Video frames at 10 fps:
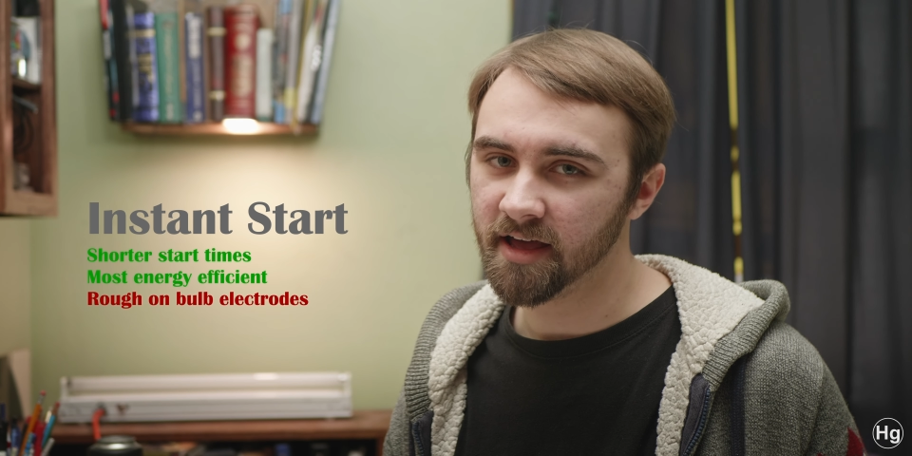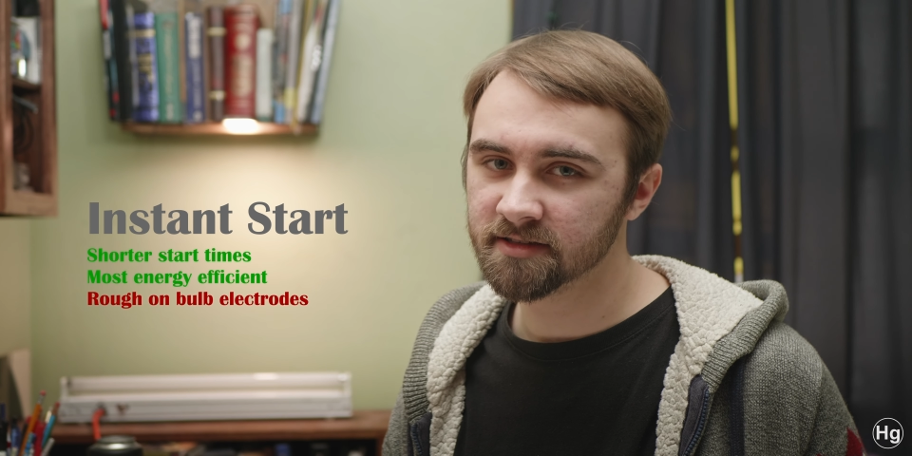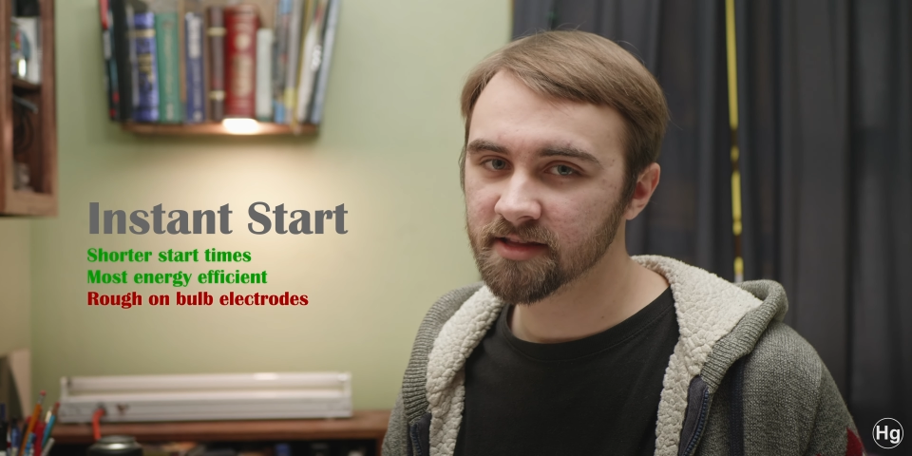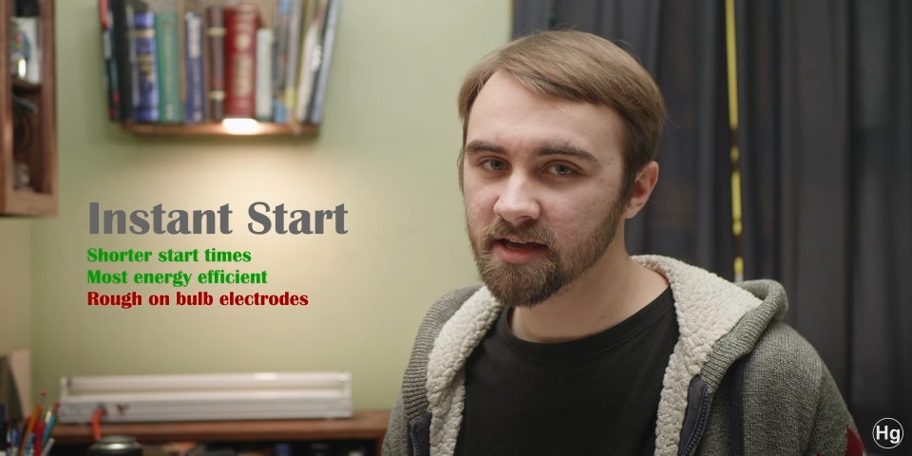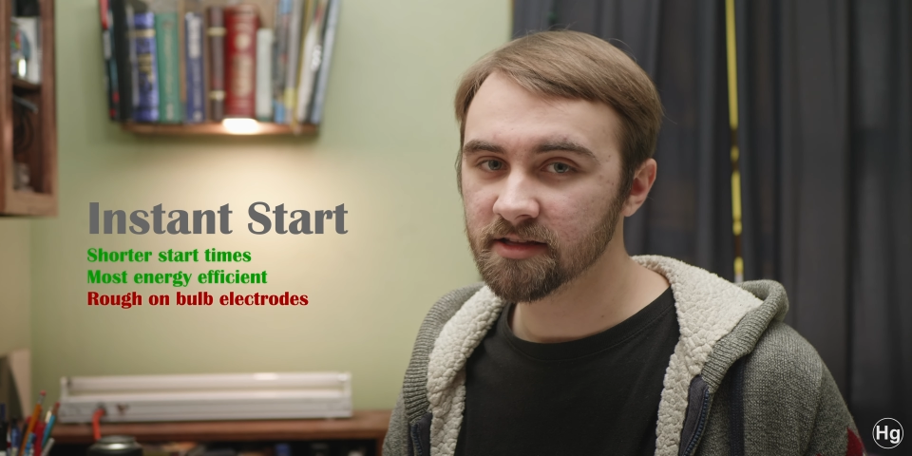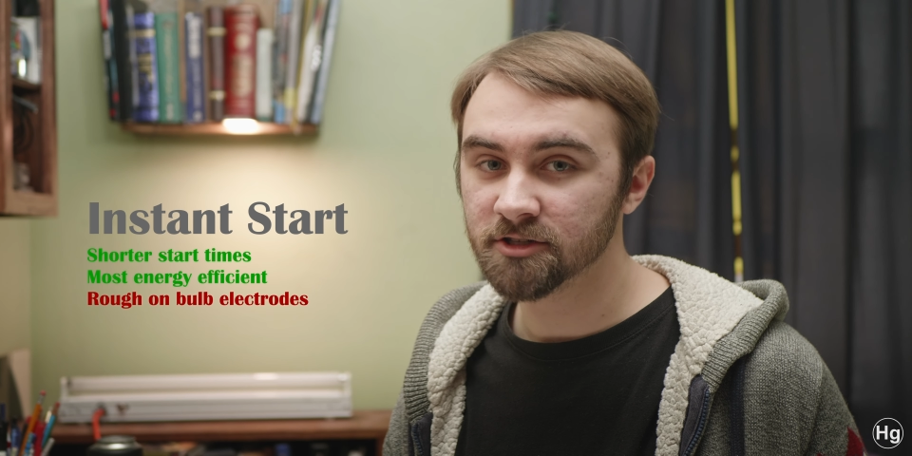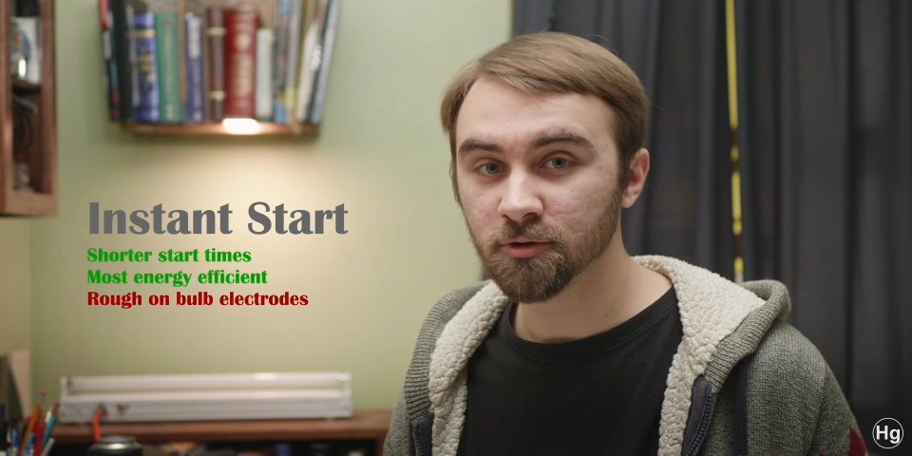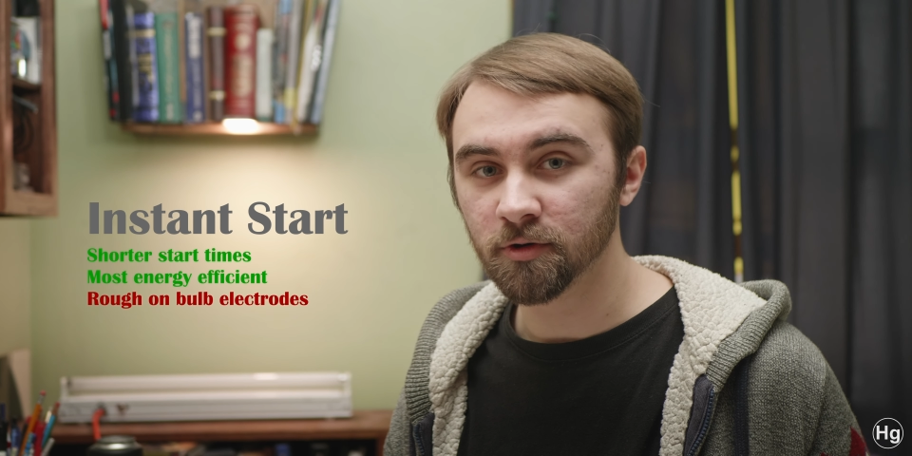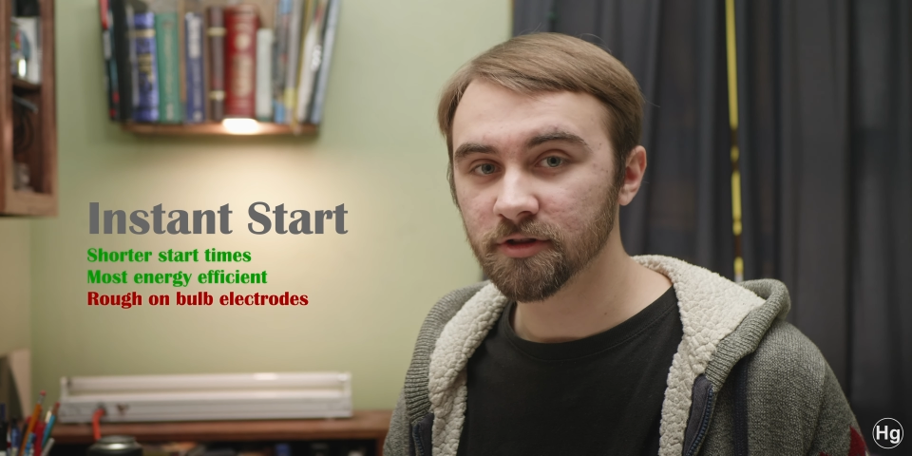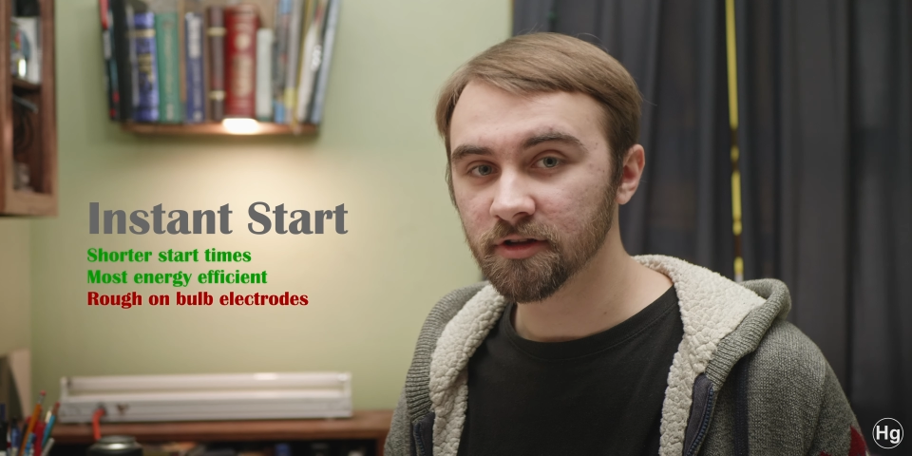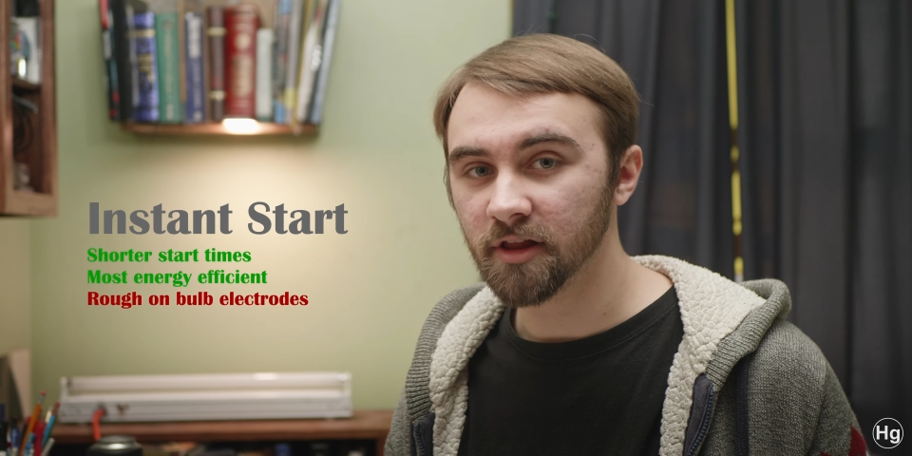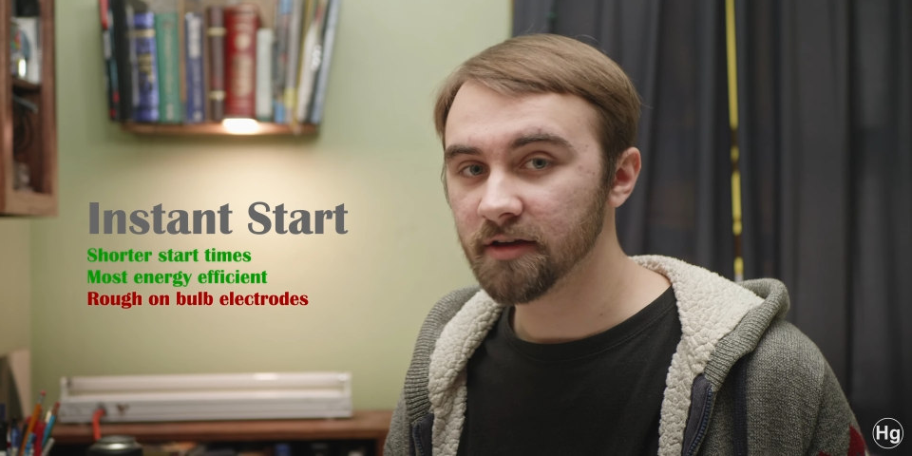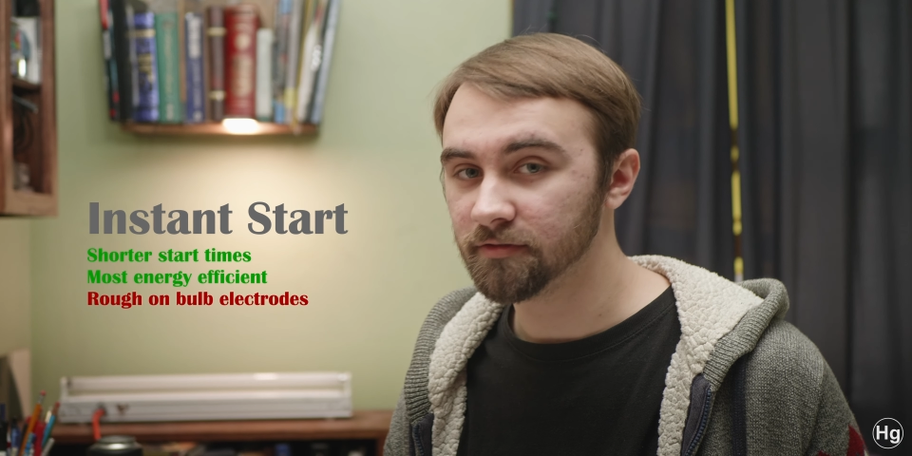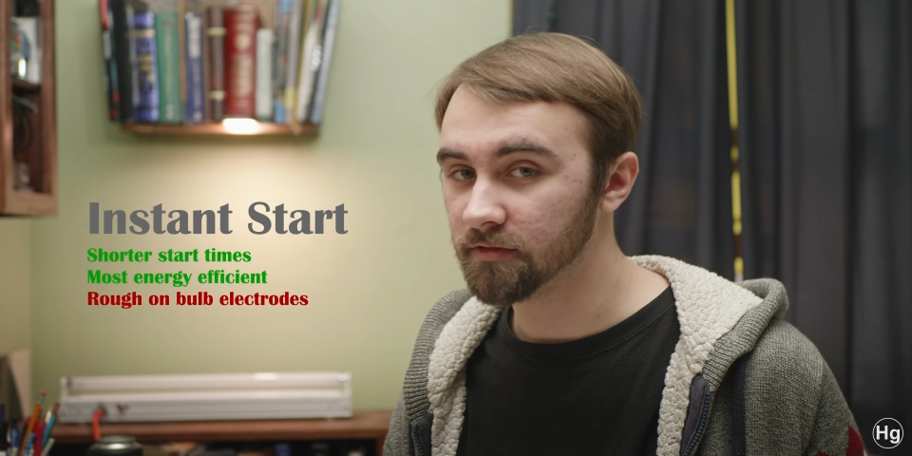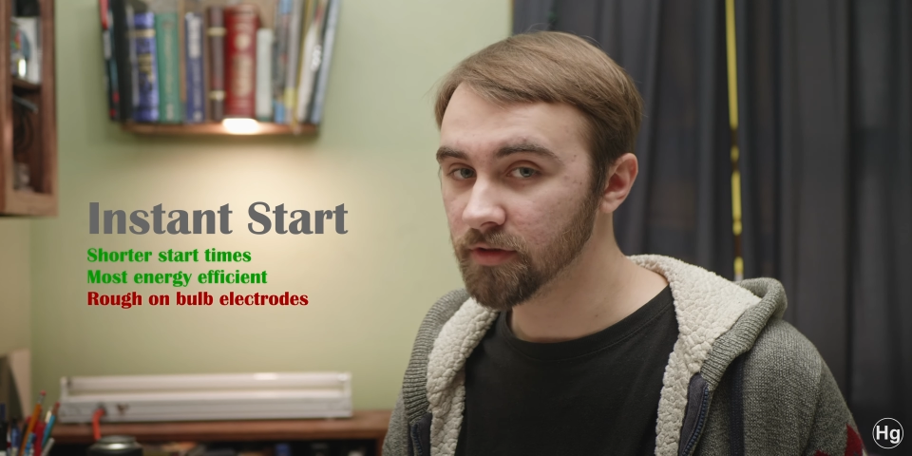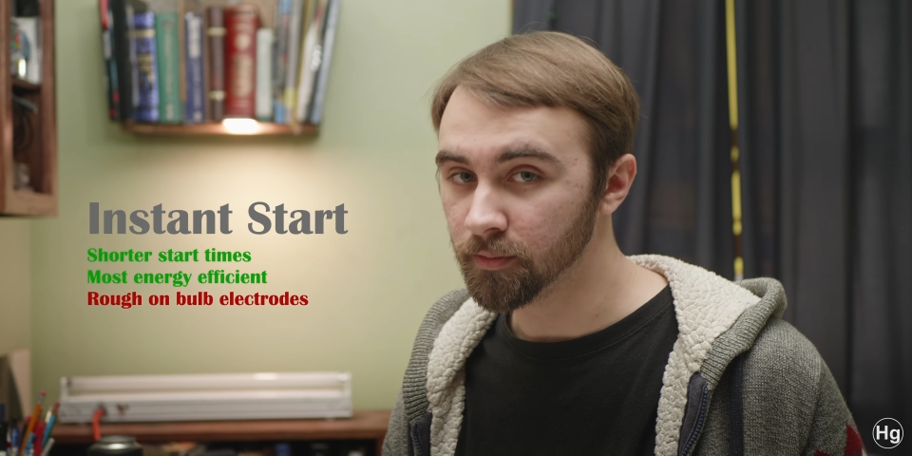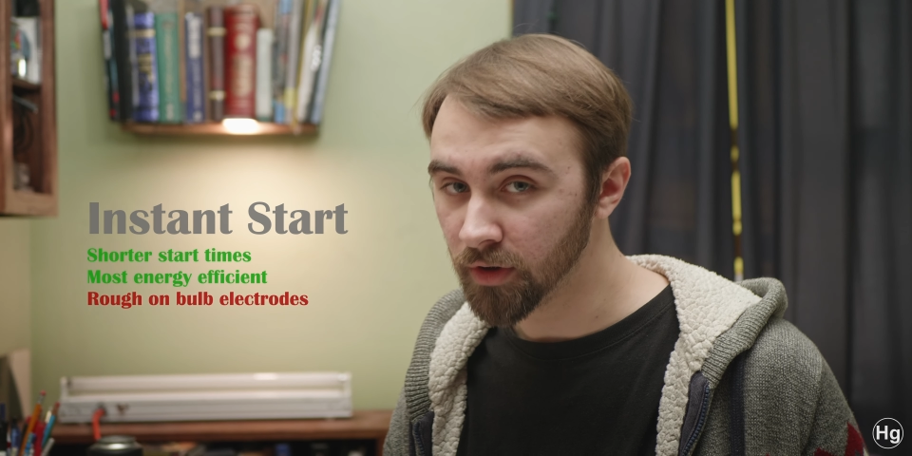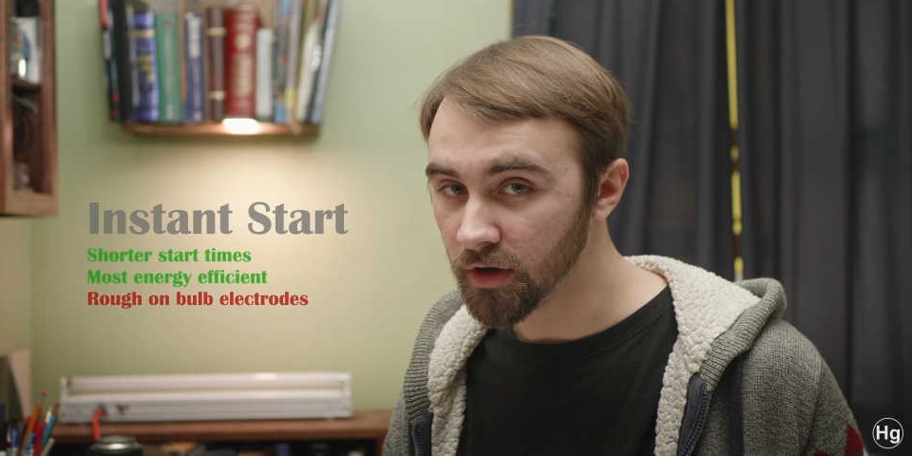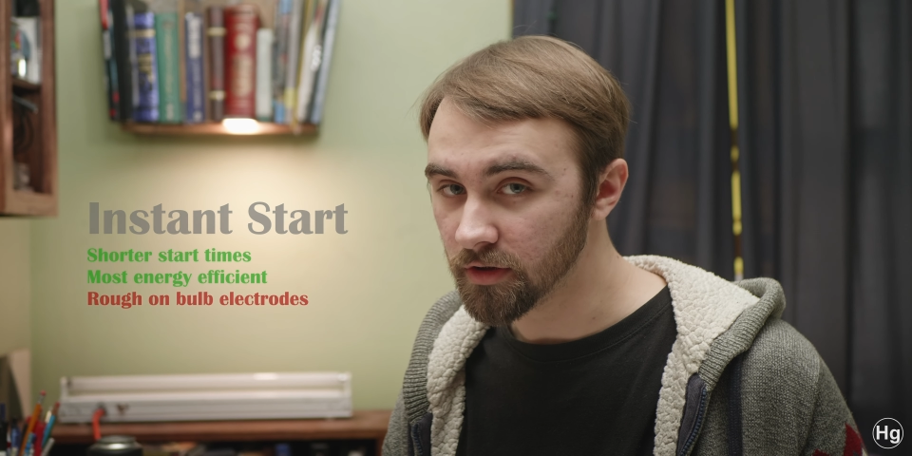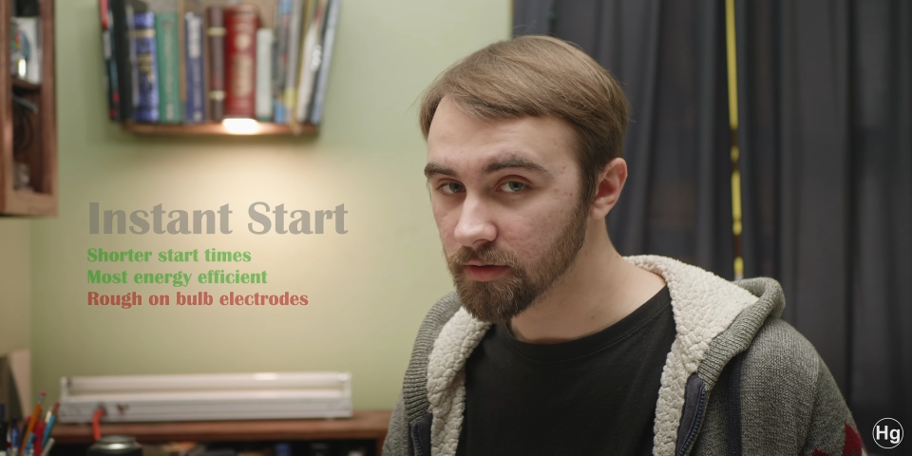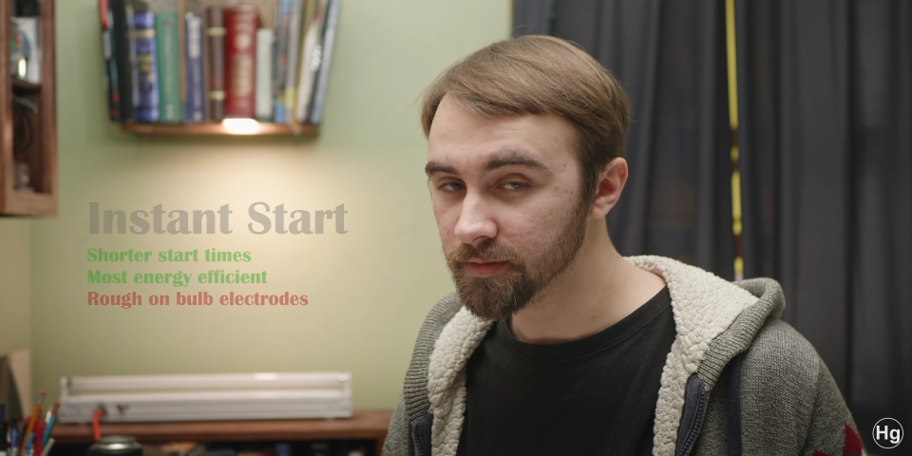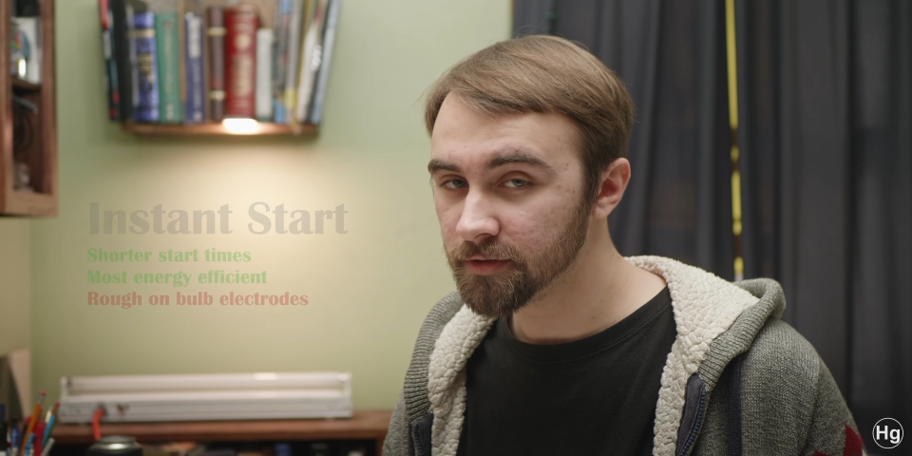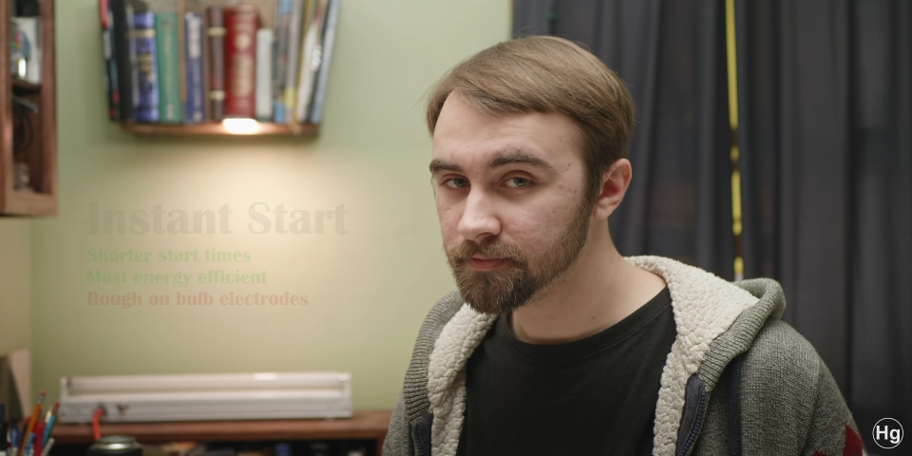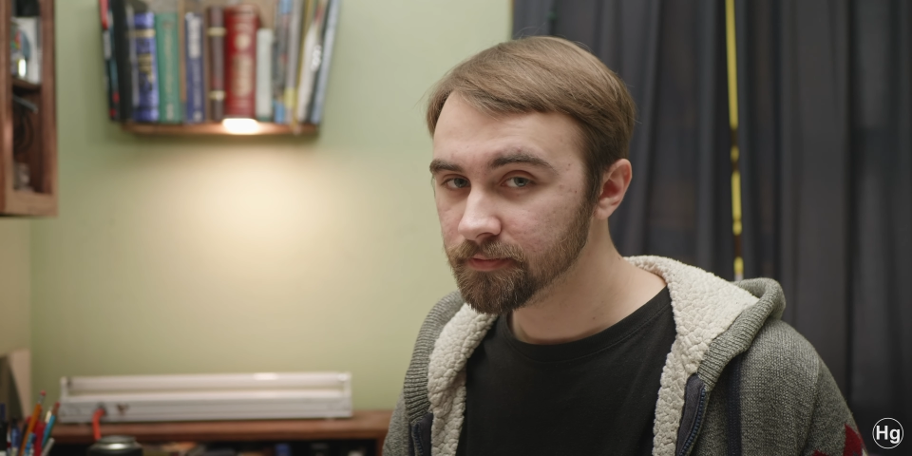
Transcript: as they shorten the life of the bulb.